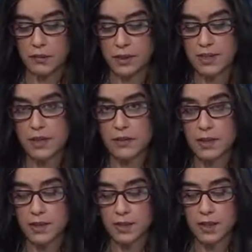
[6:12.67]
Bassam
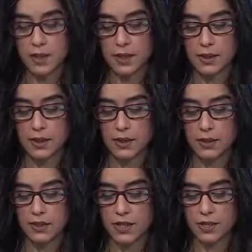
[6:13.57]
Haddad,
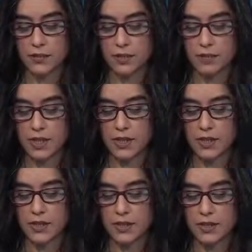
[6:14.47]
Director of the Middle
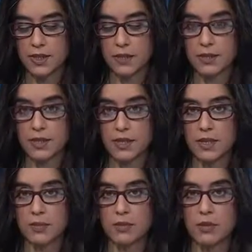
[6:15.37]
East and Islamic
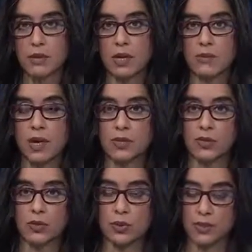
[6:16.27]
Studies Program at
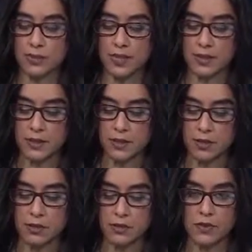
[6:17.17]
George Mason
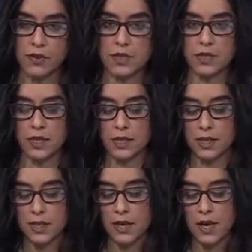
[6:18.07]
University,
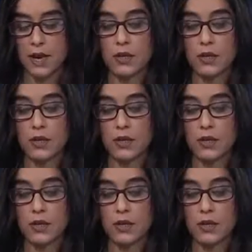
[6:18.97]
and